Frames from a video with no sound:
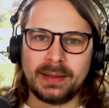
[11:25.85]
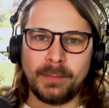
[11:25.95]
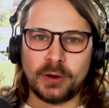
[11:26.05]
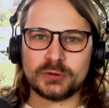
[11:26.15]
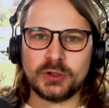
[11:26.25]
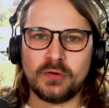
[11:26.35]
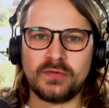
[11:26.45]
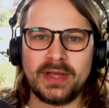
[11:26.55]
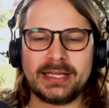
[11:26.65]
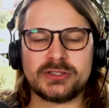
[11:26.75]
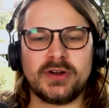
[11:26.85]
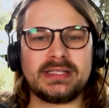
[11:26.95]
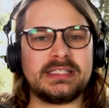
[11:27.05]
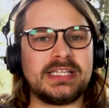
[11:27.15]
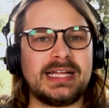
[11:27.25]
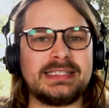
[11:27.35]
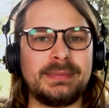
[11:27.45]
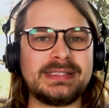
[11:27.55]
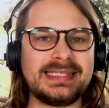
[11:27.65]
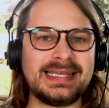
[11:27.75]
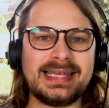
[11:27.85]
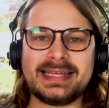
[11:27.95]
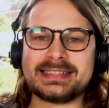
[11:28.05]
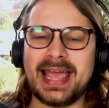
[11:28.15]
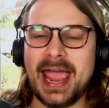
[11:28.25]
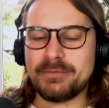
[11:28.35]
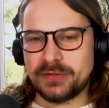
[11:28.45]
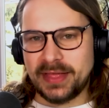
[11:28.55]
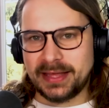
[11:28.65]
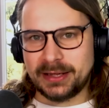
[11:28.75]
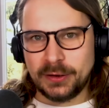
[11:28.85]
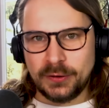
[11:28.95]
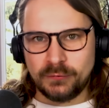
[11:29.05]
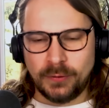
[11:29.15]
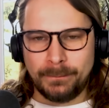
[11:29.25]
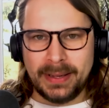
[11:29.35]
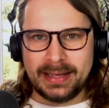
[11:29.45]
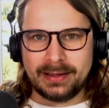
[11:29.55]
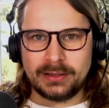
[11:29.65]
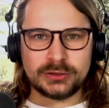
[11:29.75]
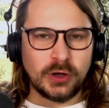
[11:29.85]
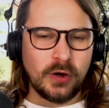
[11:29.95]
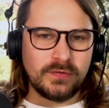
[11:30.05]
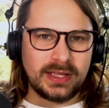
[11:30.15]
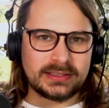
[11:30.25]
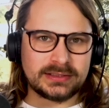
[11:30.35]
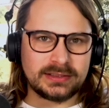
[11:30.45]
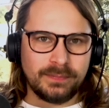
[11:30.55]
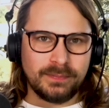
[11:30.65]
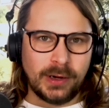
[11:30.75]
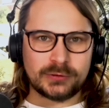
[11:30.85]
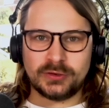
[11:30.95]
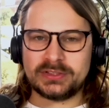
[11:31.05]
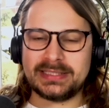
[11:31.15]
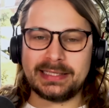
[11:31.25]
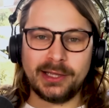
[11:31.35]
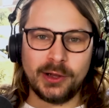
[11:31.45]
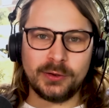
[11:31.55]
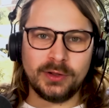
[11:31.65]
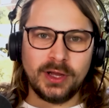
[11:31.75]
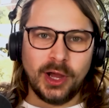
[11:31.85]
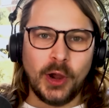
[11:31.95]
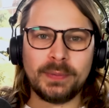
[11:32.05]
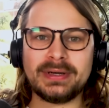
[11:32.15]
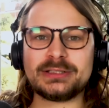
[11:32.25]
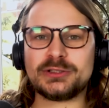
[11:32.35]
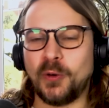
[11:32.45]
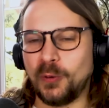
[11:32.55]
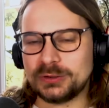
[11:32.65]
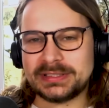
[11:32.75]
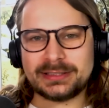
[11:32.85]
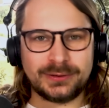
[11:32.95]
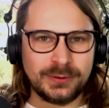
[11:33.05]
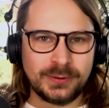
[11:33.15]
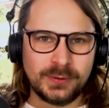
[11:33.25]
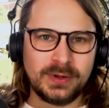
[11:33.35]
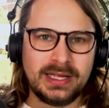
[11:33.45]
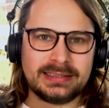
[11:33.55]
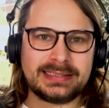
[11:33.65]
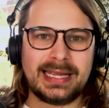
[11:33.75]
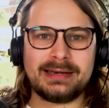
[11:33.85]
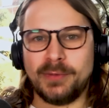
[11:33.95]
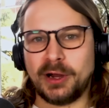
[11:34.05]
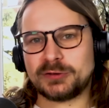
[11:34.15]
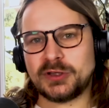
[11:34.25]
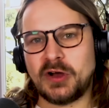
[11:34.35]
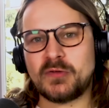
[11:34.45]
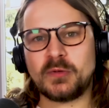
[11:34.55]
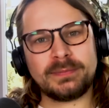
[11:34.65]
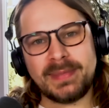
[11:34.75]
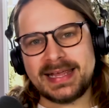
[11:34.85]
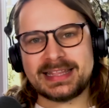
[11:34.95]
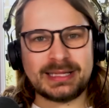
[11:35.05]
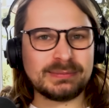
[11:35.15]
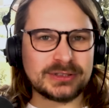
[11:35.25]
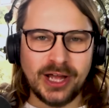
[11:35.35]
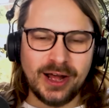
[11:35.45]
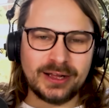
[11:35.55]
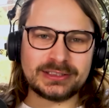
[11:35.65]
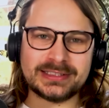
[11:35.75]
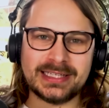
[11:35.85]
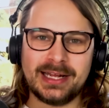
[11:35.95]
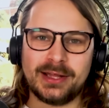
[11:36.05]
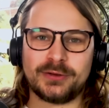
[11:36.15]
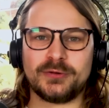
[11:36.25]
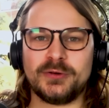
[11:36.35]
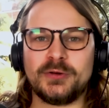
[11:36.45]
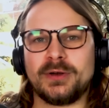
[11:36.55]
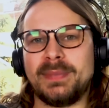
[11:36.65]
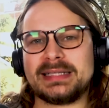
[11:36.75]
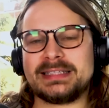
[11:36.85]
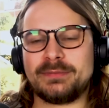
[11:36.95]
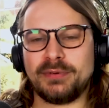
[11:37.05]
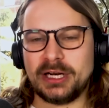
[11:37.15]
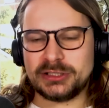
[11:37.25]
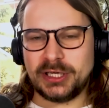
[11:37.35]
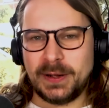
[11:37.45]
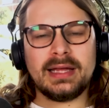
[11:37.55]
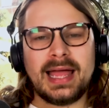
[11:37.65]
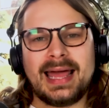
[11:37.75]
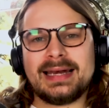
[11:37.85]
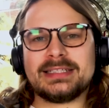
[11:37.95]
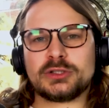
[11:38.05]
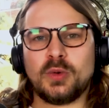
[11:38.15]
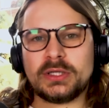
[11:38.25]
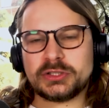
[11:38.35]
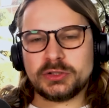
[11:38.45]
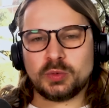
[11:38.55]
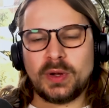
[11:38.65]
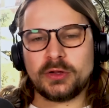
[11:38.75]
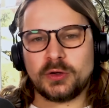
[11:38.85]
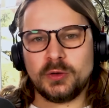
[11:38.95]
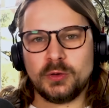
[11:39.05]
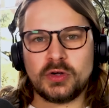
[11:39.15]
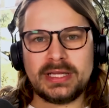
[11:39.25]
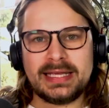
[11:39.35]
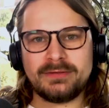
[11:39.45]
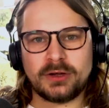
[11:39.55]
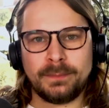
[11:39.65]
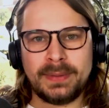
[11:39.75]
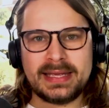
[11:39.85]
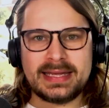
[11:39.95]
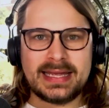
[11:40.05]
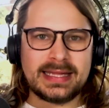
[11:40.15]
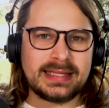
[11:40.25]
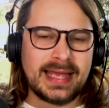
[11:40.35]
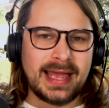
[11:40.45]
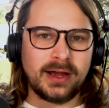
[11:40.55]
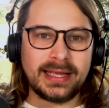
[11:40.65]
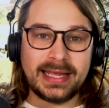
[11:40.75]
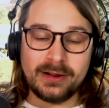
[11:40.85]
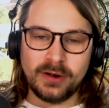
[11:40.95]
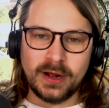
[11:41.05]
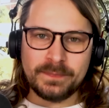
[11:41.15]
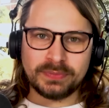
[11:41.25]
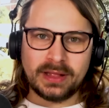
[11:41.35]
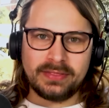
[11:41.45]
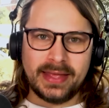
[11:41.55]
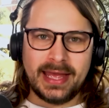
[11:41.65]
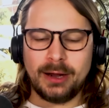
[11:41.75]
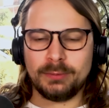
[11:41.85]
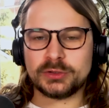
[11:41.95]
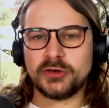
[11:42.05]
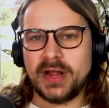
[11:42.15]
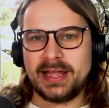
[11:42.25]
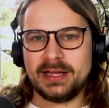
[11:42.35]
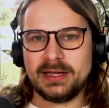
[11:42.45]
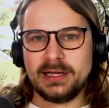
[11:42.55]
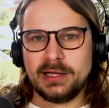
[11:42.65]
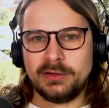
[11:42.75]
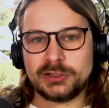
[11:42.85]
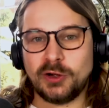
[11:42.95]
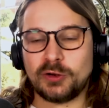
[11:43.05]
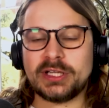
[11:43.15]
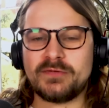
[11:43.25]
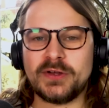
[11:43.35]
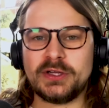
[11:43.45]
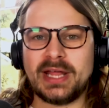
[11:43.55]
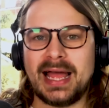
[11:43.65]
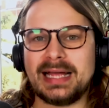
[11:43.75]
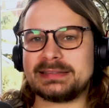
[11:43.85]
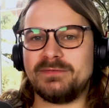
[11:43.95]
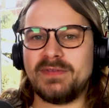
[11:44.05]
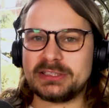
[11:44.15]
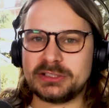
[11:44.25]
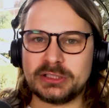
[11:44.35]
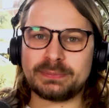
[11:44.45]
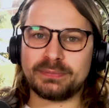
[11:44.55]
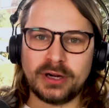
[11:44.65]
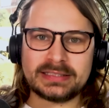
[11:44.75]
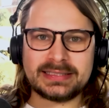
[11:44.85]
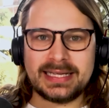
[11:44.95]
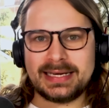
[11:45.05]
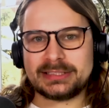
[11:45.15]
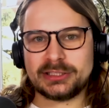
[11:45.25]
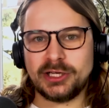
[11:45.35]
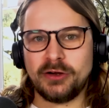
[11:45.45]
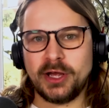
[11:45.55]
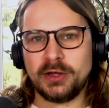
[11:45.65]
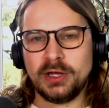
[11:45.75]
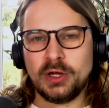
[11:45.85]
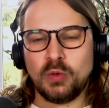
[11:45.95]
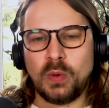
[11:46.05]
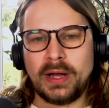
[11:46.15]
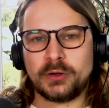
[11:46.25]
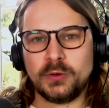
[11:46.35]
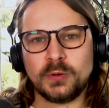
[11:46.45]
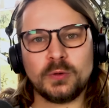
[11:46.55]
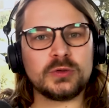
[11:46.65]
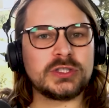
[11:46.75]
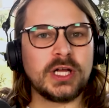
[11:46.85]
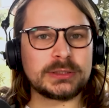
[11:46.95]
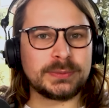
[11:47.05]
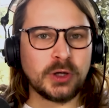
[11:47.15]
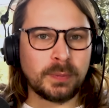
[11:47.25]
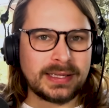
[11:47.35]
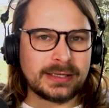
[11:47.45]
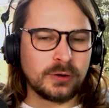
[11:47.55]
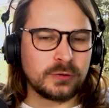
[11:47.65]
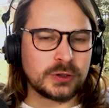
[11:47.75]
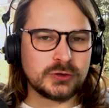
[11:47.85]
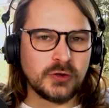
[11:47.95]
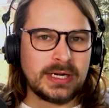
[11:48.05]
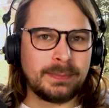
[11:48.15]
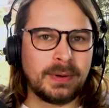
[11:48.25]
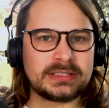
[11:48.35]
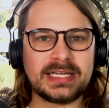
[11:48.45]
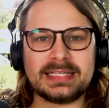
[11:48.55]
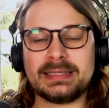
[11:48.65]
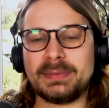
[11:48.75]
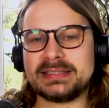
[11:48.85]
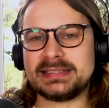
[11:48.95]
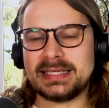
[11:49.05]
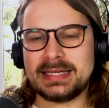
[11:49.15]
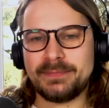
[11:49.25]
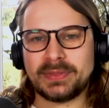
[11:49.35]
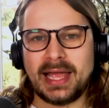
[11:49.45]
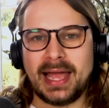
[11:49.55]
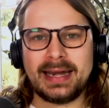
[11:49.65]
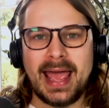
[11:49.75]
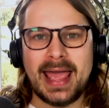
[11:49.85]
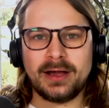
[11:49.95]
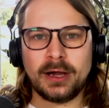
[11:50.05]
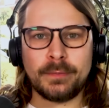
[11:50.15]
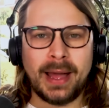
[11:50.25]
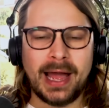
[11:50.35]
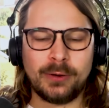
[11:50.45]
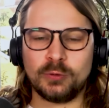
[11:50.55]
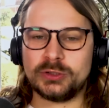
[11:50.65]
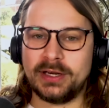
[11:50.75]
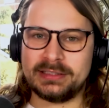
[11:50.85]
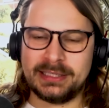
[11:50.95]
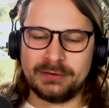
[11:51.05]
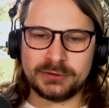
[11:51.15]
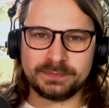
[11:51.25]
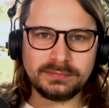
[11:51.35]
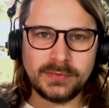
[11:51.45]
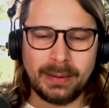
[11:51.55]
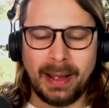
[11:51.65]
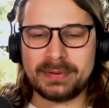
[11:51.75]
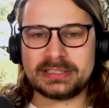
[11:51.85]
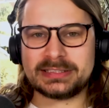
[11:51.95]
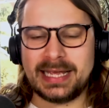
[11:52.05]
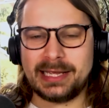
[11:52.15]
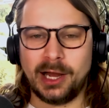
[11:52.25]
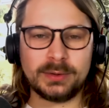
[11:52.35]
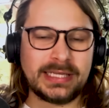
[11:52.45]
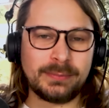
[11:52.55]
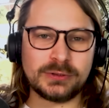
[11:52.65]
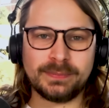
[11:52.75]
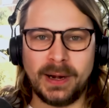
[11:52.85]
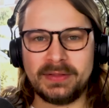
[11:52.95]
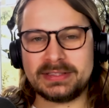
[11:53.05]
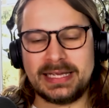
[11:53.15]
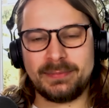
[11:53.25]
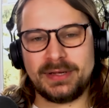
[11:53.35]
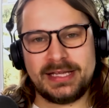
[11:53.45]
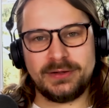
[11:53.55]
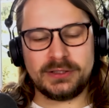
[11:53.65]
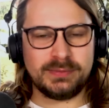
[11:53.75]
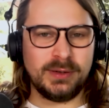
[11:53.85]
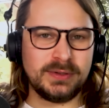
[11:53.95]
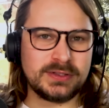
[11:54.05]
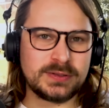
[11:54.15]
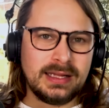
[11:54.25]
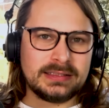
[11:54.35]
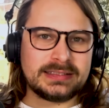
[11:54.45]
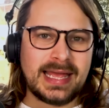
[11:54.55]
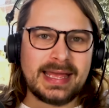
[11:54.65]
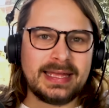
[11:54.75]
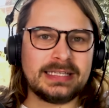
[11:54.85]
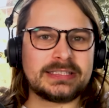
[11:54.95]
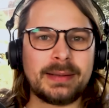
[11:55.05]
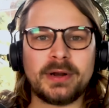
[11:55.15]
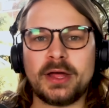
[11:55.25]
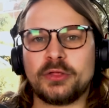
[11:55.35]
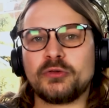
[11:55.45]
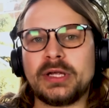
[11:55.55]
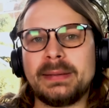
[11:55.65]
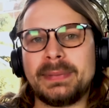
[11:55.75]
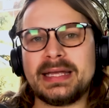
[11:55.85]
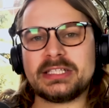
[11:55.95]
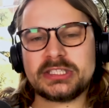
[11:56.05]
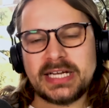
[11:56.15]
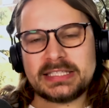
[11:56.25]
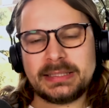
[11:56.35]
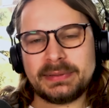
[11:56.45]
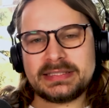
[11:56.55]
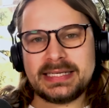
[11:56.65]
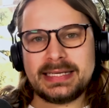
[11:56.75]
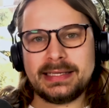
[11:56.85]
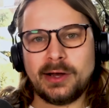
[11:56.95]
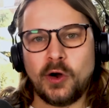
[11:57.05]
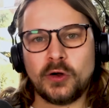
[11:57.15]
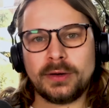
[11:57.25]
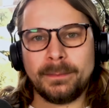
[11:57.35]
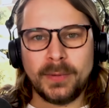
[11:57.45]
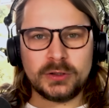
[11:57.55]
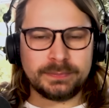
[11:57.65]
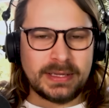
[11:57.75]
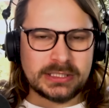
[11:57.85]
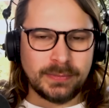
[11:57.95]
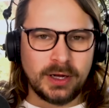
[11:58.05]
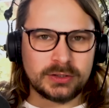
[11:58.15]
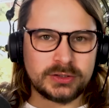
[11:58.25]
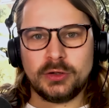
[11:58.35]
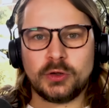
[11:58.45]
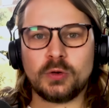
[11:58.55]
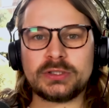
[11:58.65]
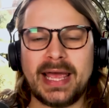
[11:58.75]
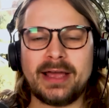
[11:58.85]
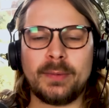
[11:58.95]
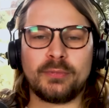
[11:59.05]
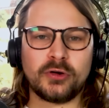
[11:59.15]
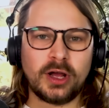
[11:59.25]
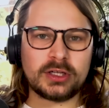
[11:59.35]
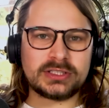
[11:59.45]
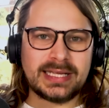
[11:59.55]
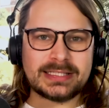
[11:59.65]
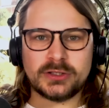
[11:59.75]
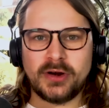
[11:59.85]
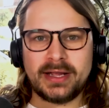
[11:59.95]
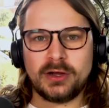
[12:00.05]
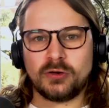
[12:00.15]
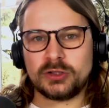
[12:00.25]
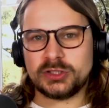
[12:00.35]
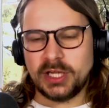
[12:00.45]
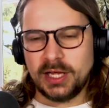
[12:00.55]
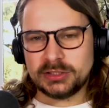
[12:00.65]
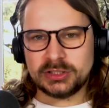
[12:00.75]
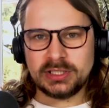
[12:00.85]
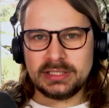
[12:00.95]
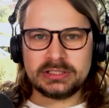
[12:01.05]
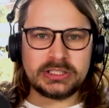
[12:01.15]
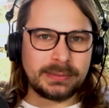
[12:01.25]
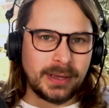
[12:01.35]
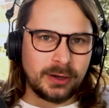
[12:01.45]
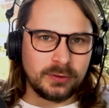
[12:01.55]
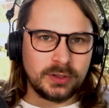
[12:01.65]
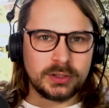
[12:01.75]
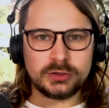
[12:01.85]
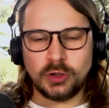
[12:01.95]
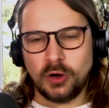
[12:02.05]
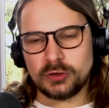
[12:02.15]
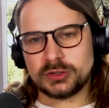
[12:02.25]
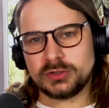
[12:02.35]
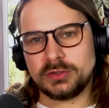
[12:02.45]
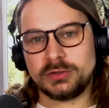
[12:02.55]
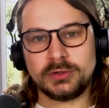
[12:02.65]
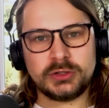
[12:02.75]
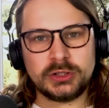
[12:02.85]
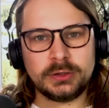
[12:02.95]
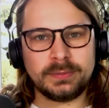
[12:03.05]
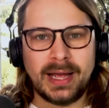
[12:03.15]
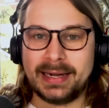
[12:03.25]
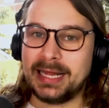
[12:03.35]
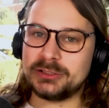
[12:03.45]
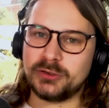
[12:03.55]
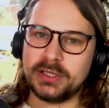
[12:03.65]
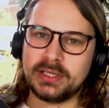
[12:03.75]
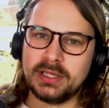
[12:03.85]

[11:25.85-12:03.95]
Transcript: Microsoft integrated ChatGPT into everything from Bing to Office. Microsoft's CEO openly taunted Google, saying Microsoft would make them dance through competitive pressure. Analysts questioned whether Google could even compete in the AI era they helped create. The stock suffered as investors priced in a scenario where Google's search monopoly got destroyed by ChatGPT and AI powered alternatives. I'm happy to say I was able to buy the dip in those moments. Today, Gemini 3 beats ChatGPT on most benchmarks. Google's AI products integrate across search, Gmail, Docs, YouTube, and Android.